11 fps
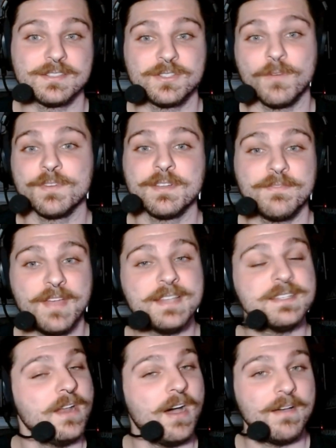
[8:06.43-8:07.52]
So for
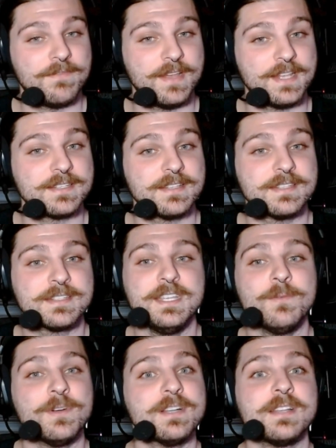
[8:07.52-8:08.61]
defense and offense, this
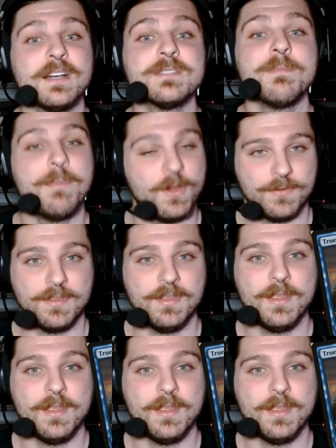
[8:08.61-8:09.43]
keyword does both.